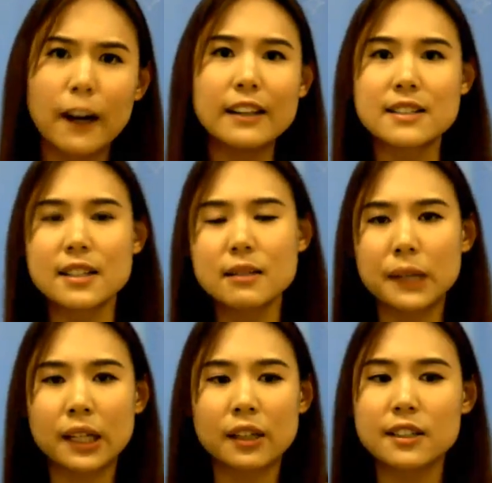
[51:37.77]
Right? Is
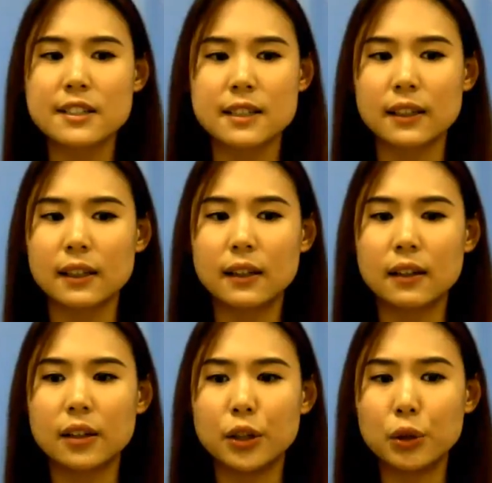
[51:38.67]
it because
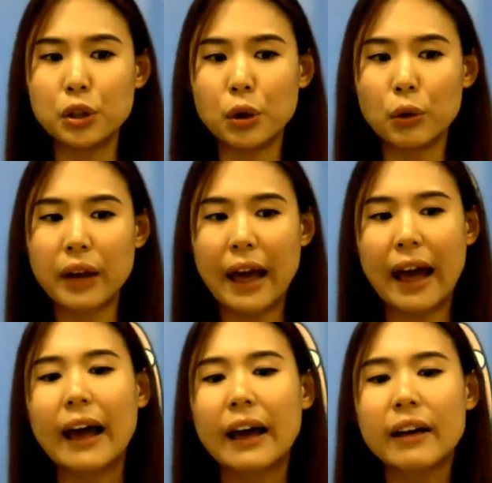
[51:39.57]
you don't
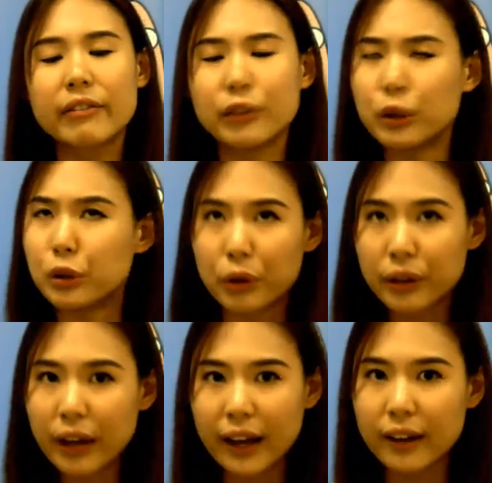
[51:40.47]
have
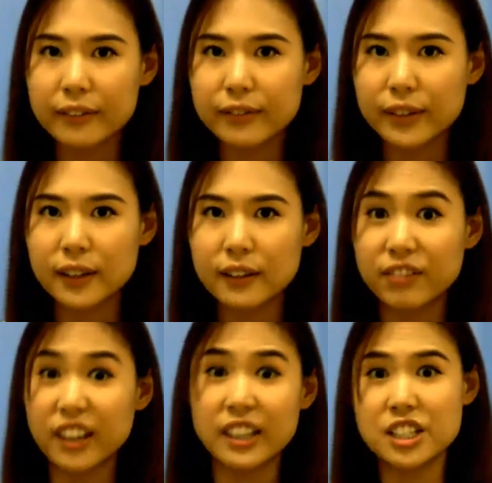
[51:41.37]

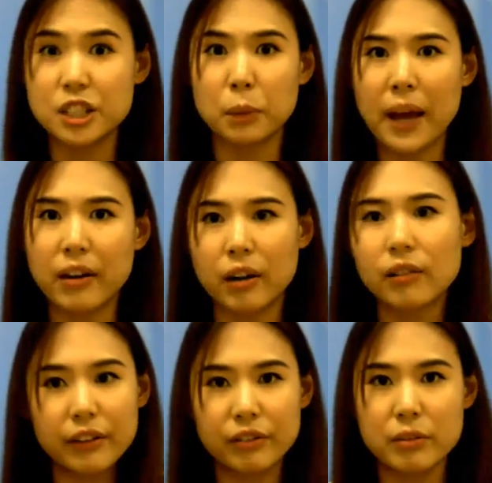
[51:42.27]
financial
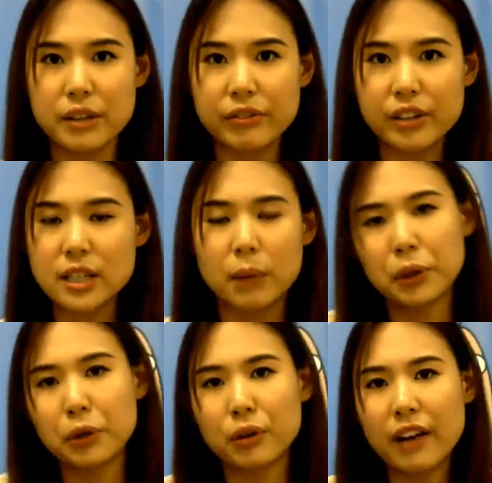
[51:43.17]
background? Like for me, for
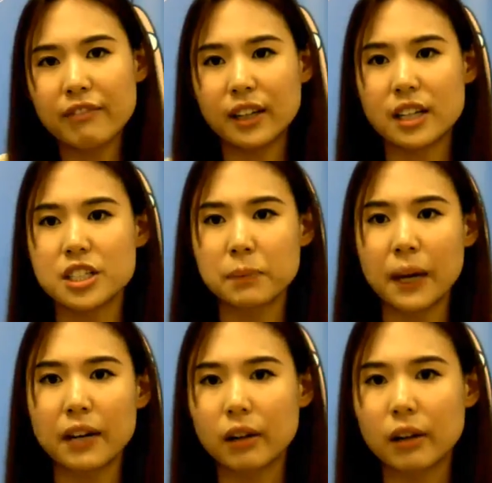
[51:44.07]
example, you don't have financial
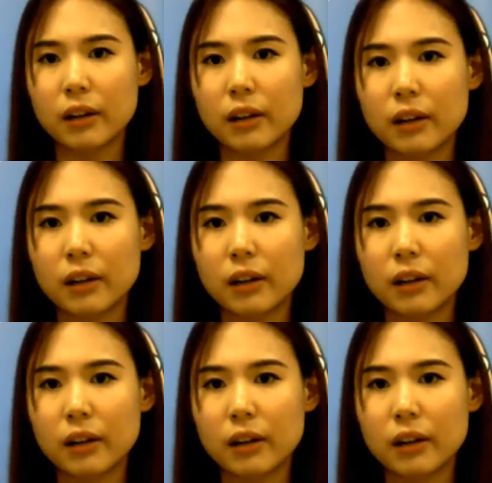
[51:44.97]
background.